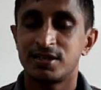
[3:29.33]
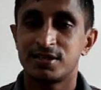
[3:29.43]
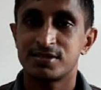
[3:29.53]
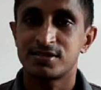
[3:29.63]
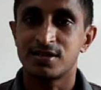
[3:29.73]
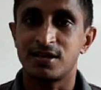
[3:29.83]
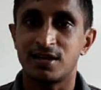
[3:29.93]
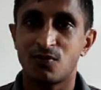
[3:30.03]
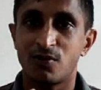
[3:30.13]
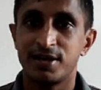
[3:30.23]
it is
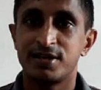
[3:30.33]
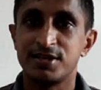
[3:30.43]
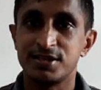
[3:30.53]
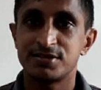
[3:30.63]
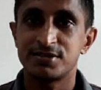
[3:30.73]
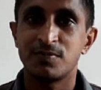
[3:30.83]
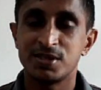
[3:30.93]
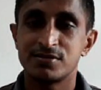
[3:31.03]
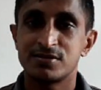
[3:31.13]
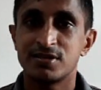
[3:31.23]
a quite
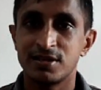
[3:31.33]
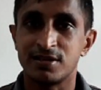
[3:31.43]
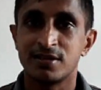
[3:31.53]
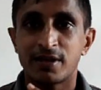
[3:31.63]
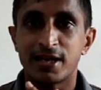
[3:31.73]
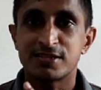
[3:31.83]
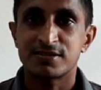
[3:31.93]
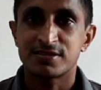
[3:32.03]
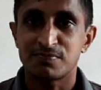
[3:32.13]
disturbing scene as